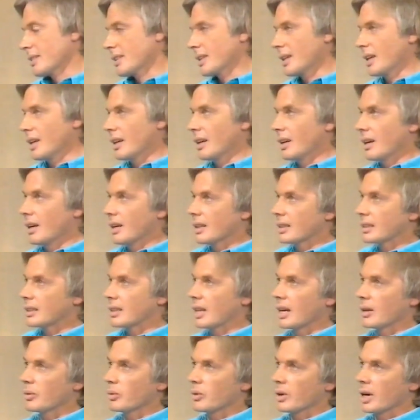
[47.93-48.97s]

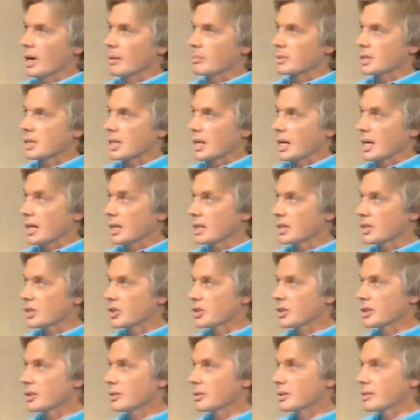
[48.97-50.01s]
that what I'm saying is the
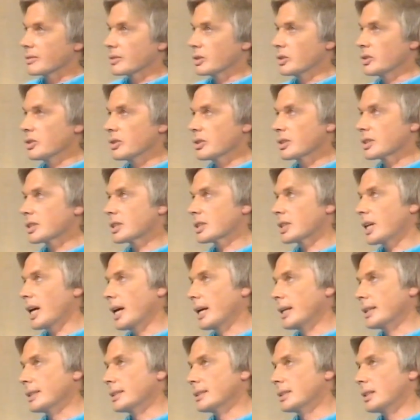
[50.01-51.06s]
truth, of course,
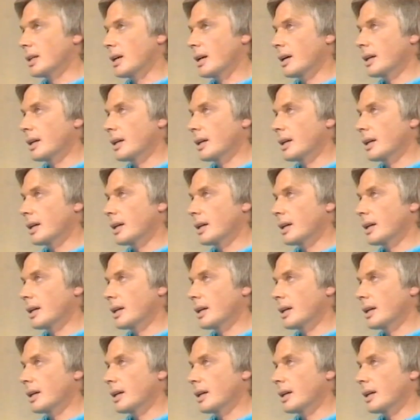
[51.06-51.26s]
and